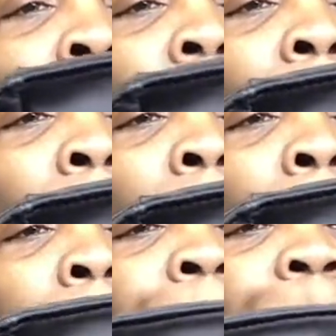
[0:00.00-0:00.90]

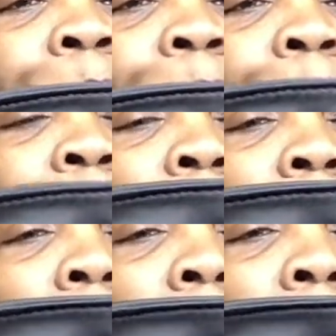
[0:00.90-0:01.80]

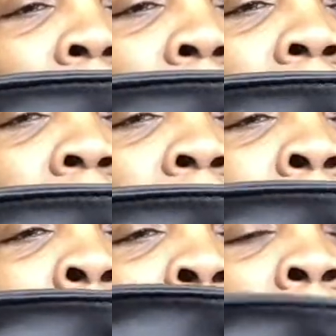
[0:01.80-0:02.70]

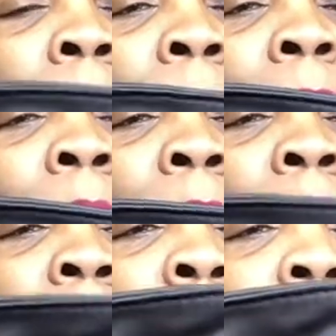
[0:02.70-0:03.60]
nylon,
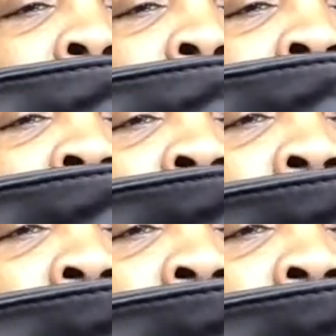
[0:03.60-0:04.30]
the signature